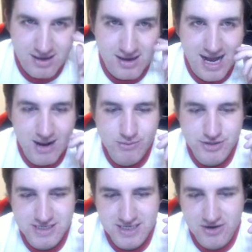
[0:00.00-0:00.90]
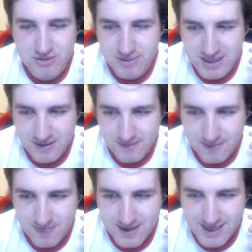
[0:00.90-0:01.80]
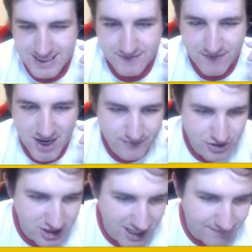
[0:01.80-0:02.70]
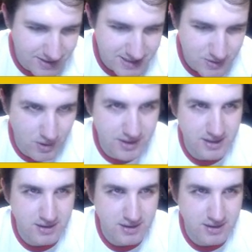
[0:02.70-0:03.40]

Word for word: How much is it going to be? Is it 500k for this squad?